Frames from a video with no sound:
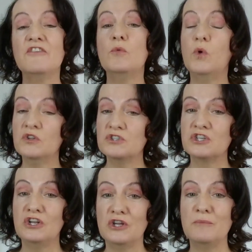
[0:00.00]
If you want
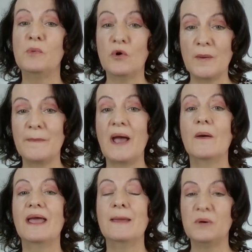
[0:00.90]
to learn more
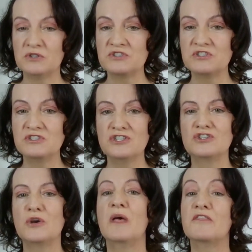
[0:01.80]
about imposter
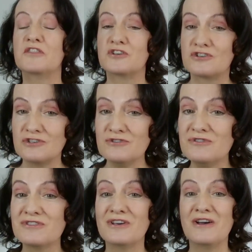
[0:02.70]
syndrome, the
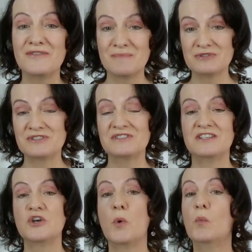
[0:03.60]
truth of imposter
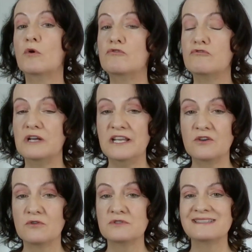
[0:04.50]
syndrome, what really
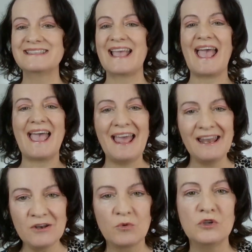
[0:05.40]
causes it
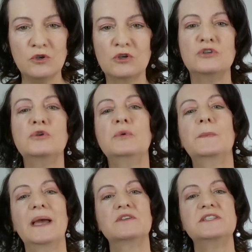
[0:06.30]
and what you can do
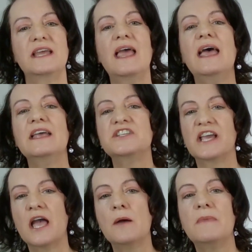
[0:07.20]
about it,
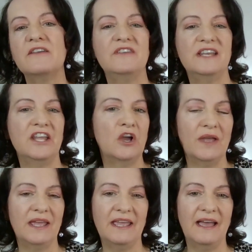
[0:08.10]
check out my video
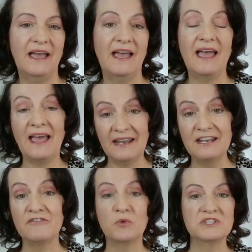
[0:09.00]
here.
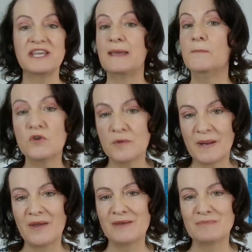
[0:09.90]
And if you want to hear more
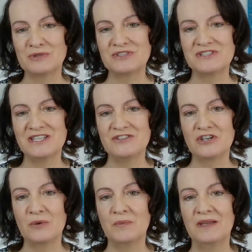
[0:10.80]
about imposter
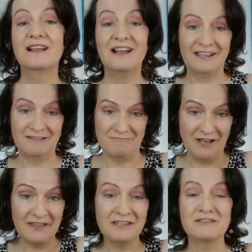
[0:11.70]
syndrome, click
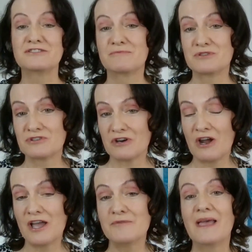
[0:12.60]
like,
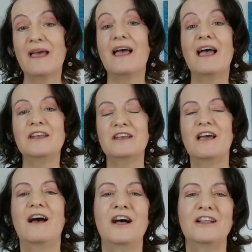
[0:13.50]
subscribe, and
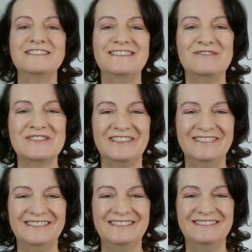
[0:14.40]
I'll see you soon.